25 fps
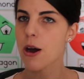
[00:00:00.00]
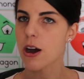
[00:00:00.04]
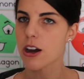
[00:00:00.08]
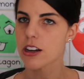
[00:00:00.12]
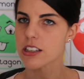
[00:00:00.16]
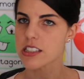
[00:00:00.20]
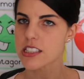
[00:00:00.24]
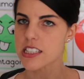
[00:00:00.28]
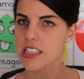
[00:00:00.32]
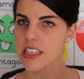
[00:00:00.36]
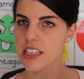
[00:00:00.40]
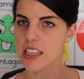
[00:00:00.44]

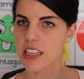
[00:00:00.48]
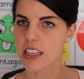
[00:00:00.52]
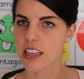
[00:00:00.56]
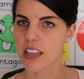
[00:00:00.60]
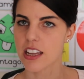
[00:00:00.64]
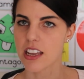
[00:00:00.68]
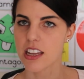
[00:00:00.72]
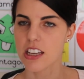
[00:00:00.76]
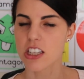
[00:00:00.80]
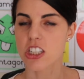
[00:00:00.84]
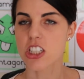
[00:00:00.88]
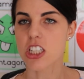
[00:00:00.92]
party.
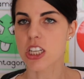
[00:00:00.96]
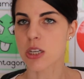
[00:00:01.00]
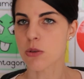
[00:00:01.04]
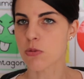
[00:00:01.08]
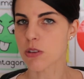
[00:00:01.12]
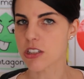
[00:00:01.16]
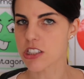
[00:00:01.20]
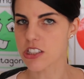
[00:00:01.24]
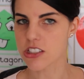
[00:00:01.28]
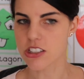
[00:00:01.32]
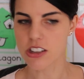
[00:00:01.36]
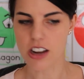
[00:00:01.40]
She
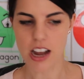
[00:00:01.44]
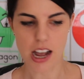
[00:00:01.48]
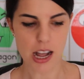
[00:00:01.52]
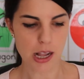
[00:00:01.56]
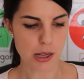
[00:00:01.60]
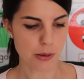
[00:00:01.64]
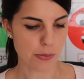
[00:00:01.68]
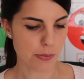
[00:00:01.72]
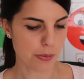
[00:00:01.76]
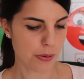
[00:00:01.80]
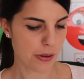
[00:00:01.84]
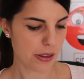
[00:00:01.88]
wants to
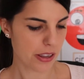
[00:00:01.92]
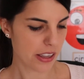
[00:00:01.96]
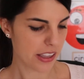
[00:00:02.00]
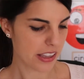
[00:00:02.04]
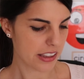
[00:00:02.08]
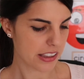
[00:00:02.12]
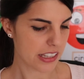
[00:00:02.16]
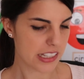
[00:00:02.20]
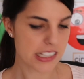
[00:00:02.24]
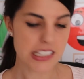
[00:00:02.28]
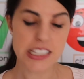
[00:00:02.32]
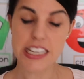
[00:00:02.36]
help
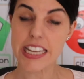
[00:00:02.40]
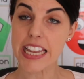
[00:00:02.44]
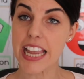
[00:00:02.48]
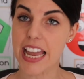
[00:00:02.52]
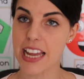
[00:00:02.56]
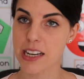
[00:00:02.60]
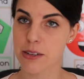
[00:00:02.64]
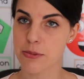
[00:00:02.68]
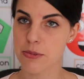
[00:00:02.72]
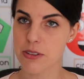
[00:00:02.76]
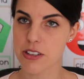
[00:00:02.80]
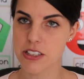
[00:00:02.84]
the sea
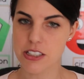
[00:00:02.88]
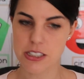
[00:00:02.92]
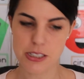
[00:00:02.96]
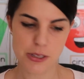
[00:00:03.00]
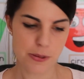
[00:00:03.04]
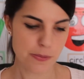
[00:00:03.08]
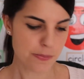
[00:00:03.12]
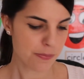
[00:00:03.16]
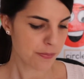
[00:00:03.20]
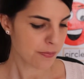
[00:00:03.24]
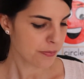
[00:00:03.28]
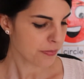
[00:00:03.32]
animals.